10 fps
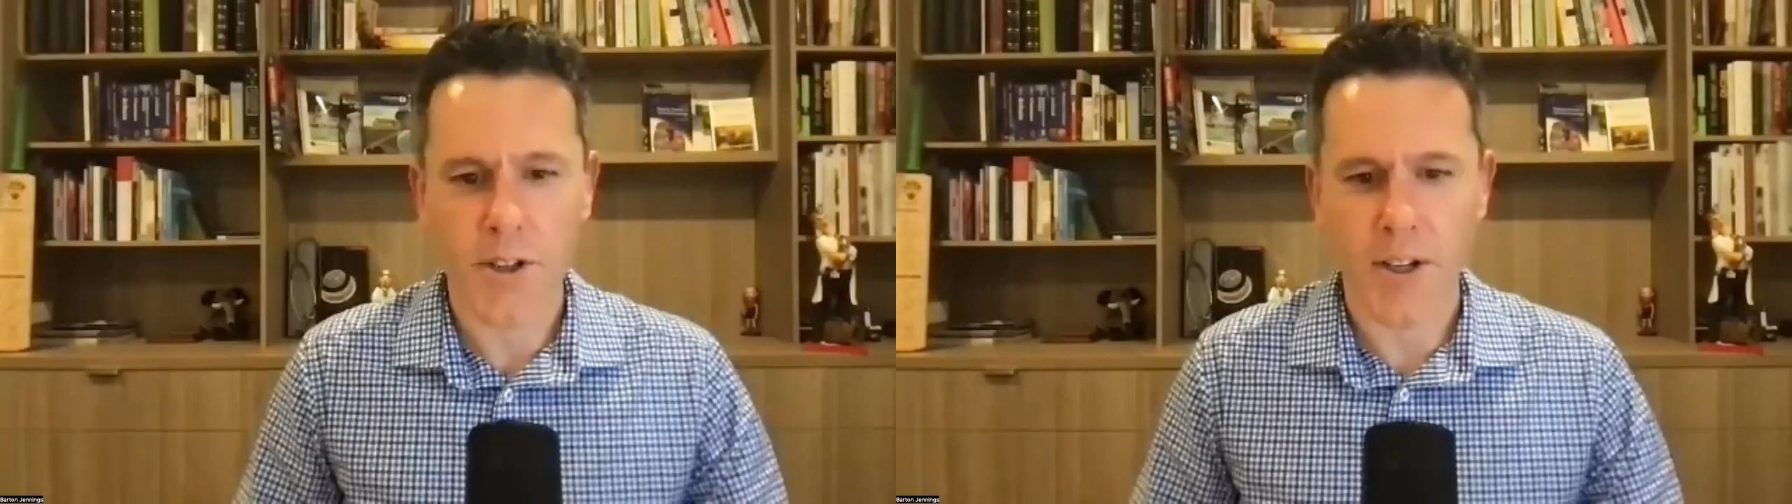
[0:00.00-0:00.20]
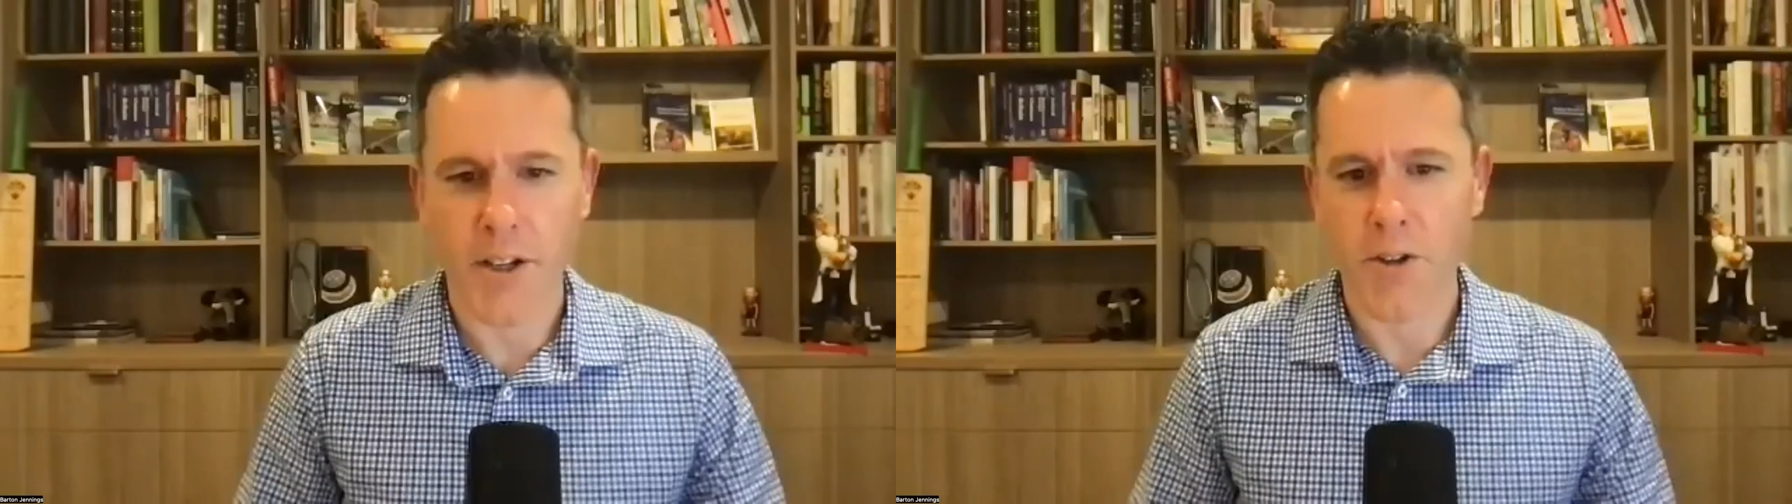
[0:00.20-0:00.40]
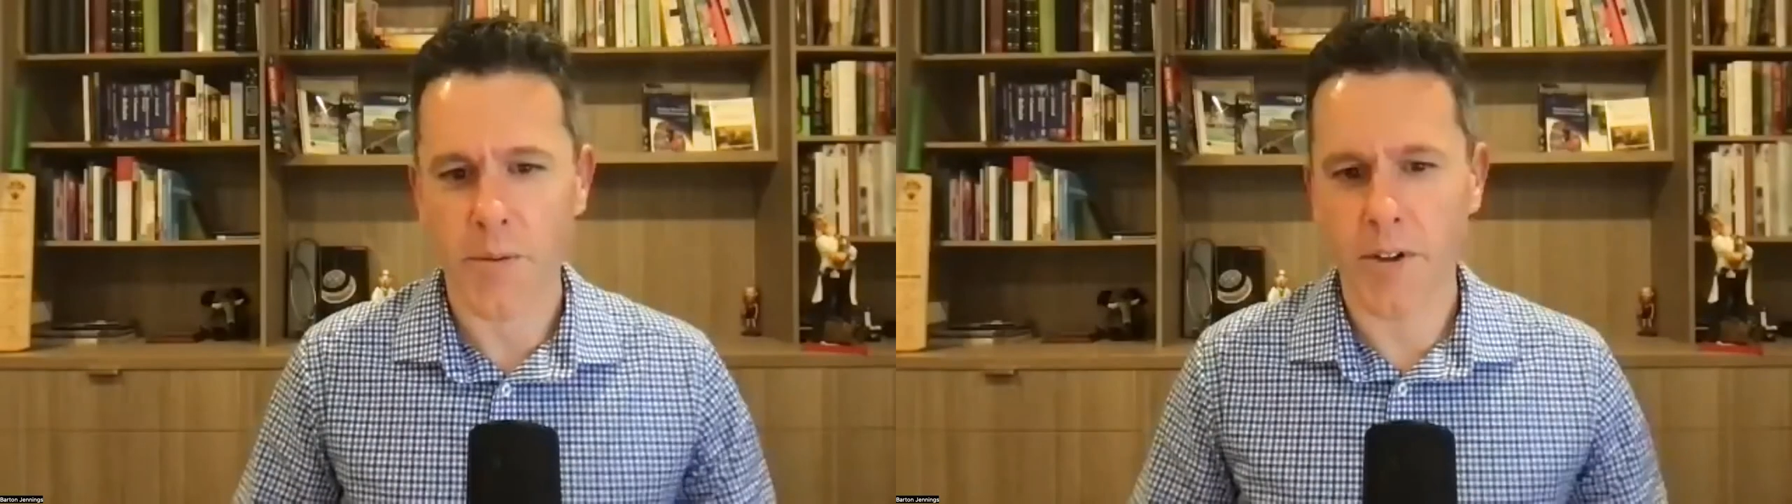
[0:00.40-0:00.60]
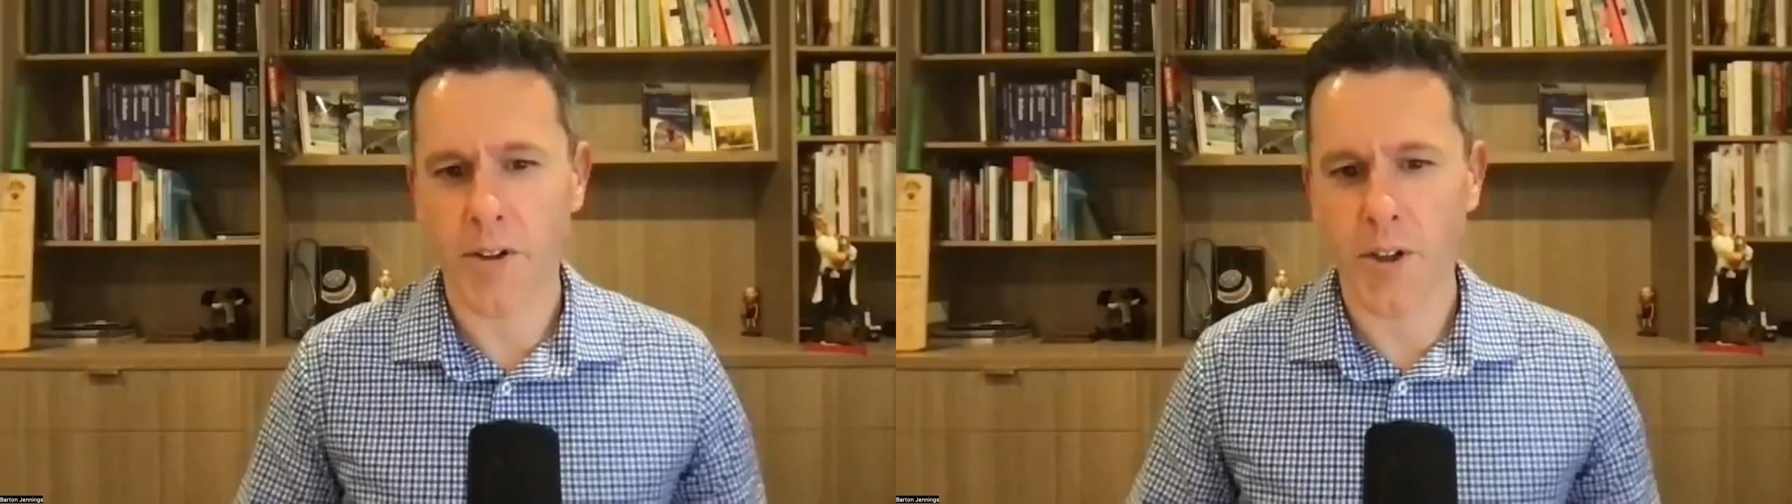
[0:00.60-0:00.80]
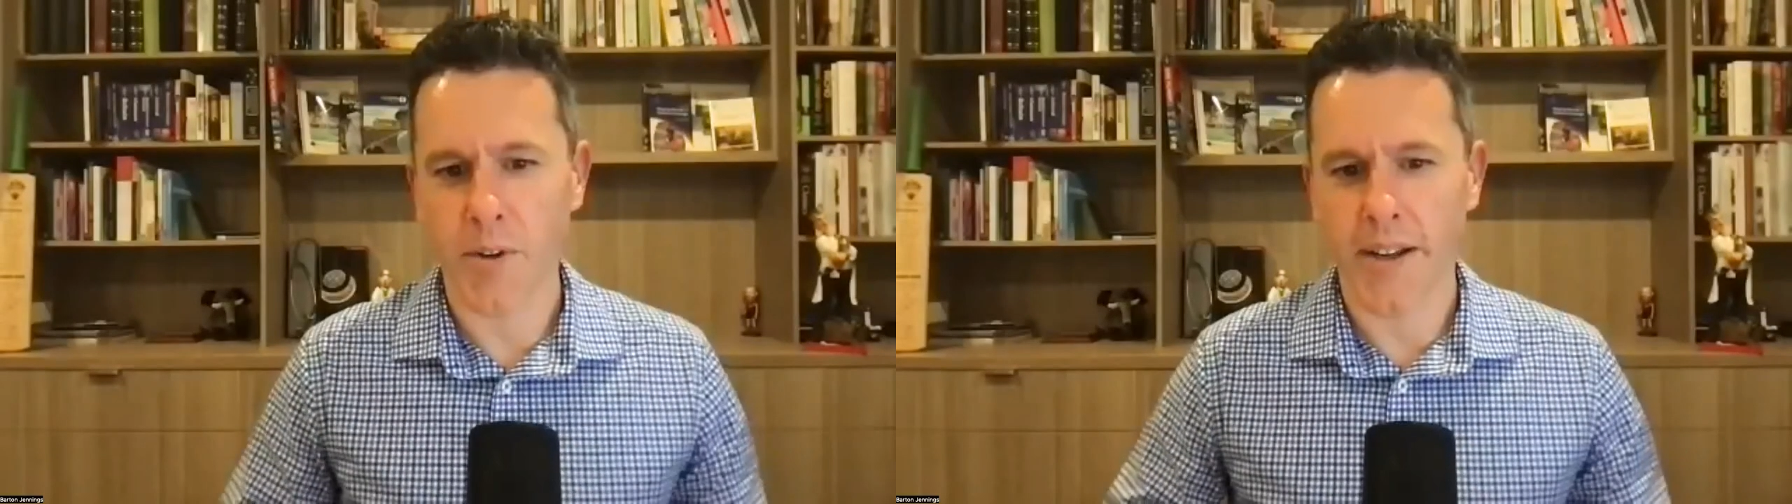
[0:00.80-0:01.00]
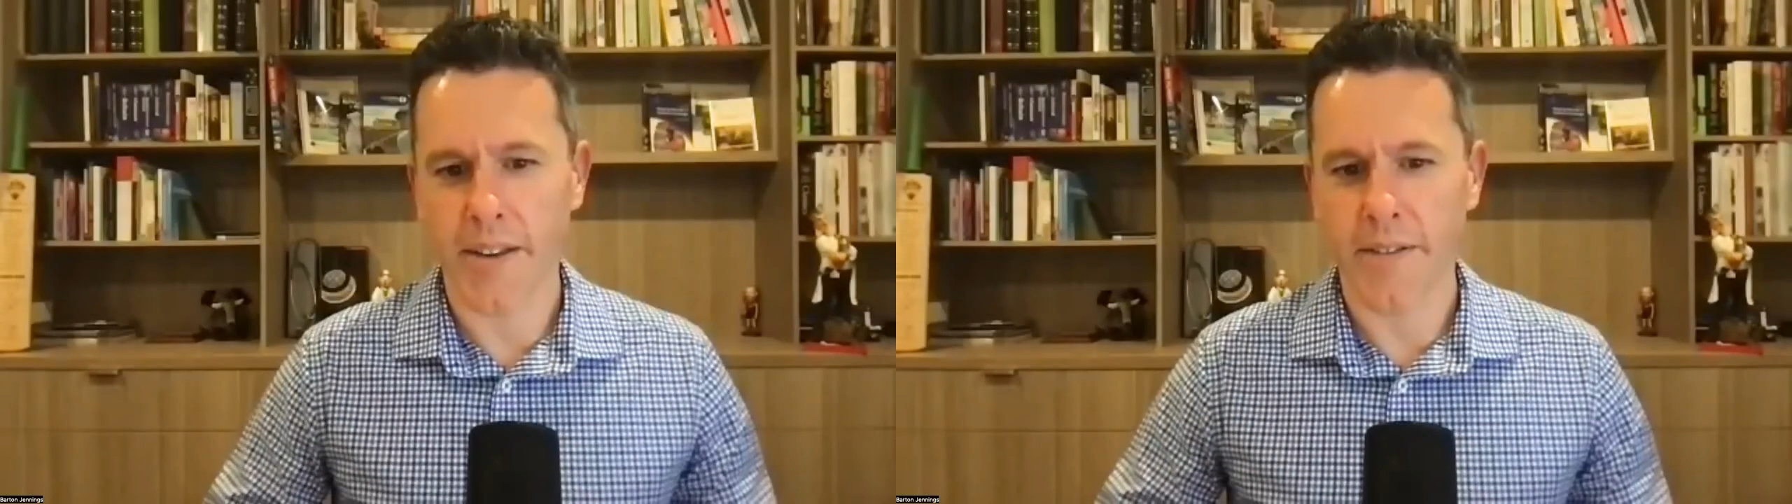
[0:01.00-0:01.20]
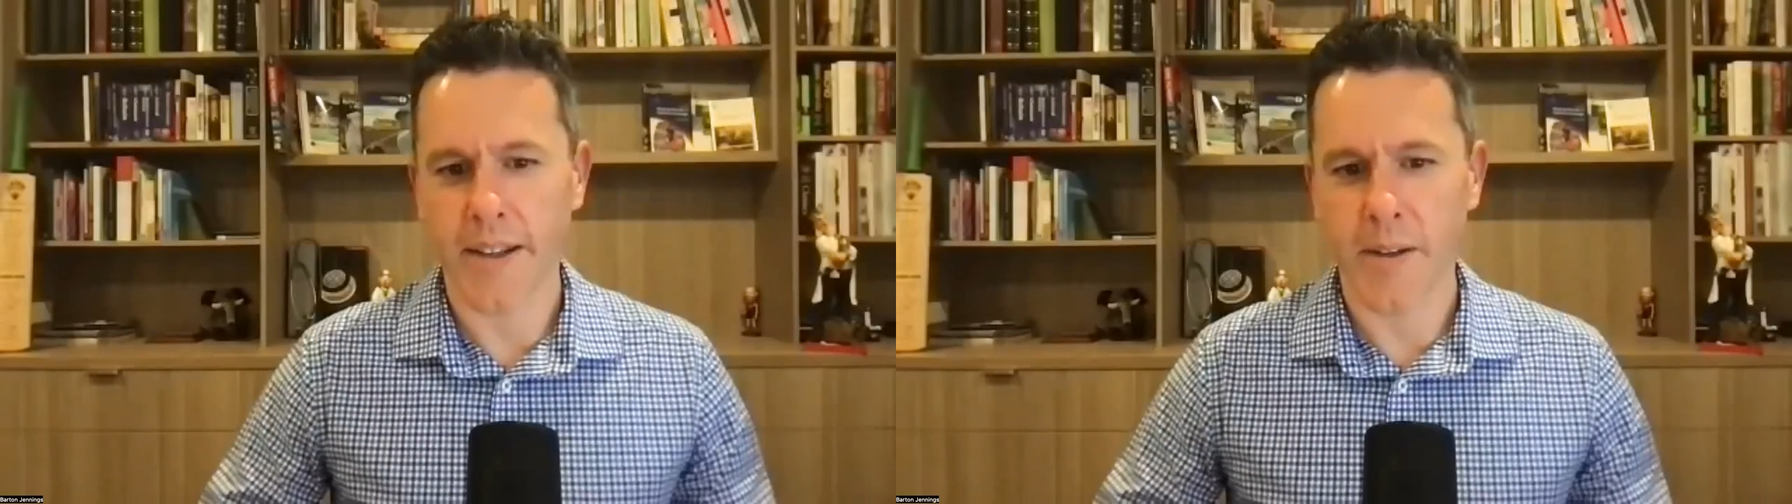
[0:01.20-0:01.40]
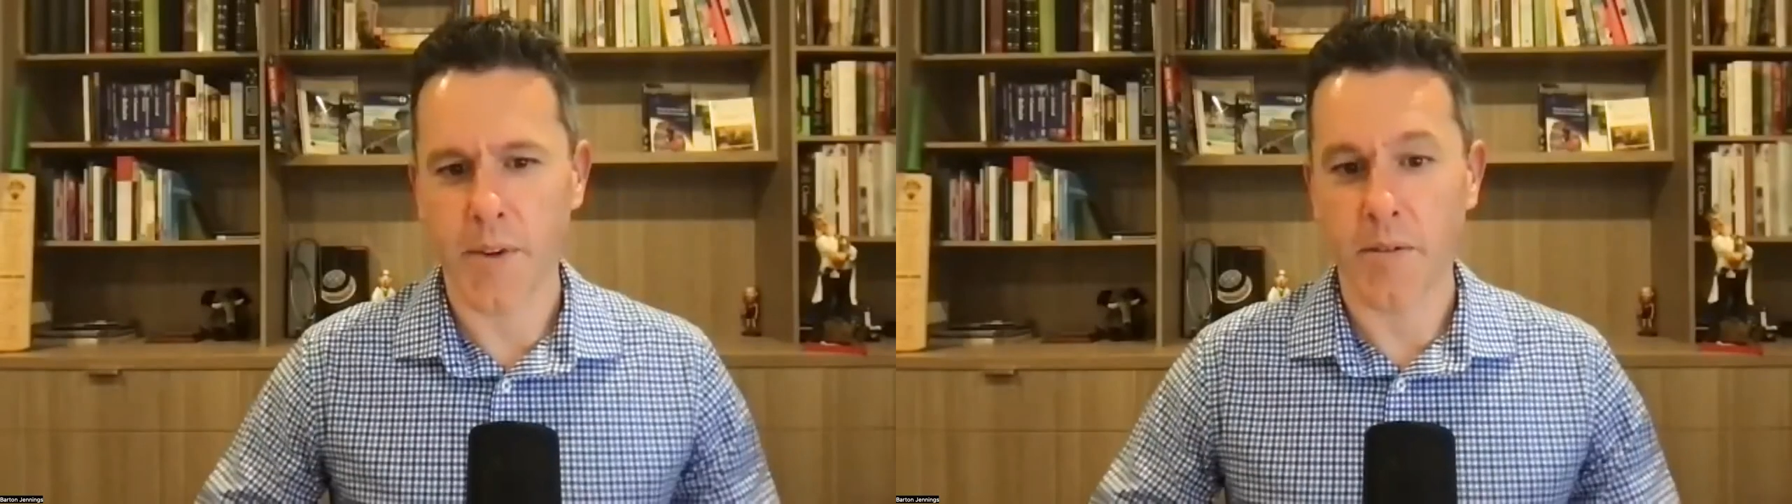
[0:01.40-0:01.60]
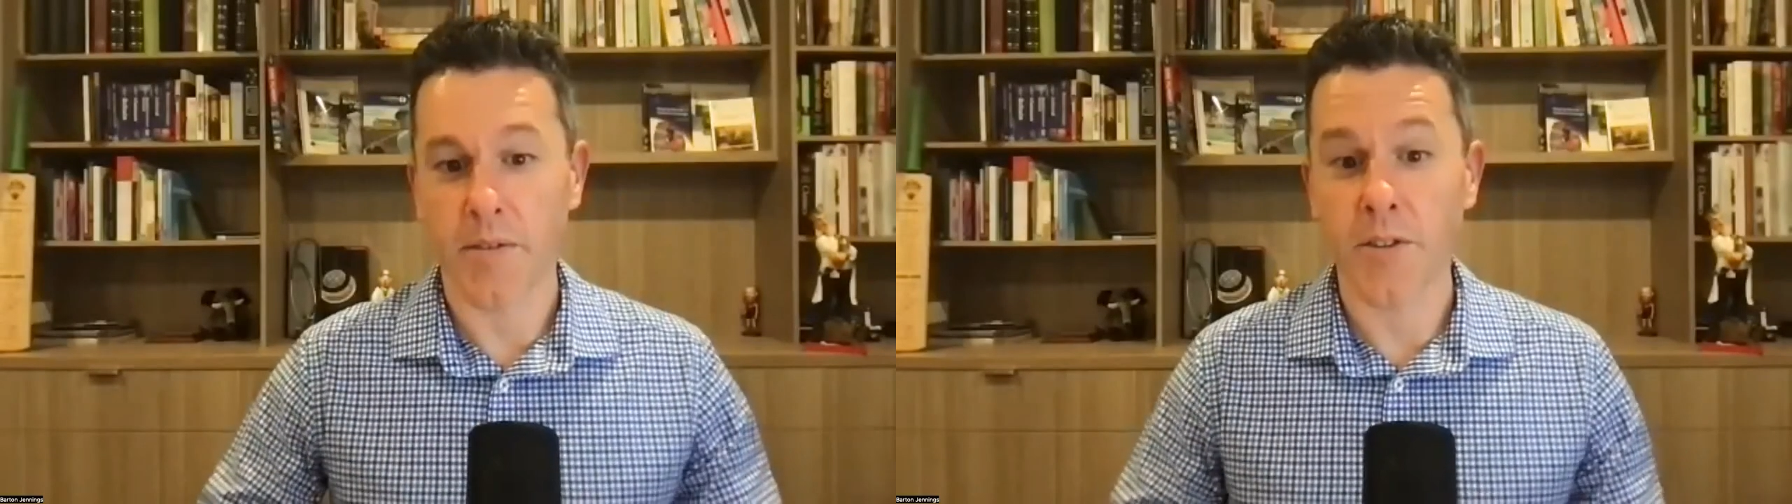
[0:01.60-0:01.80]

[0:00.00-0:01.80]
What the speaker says: contributed to by the fact that people feel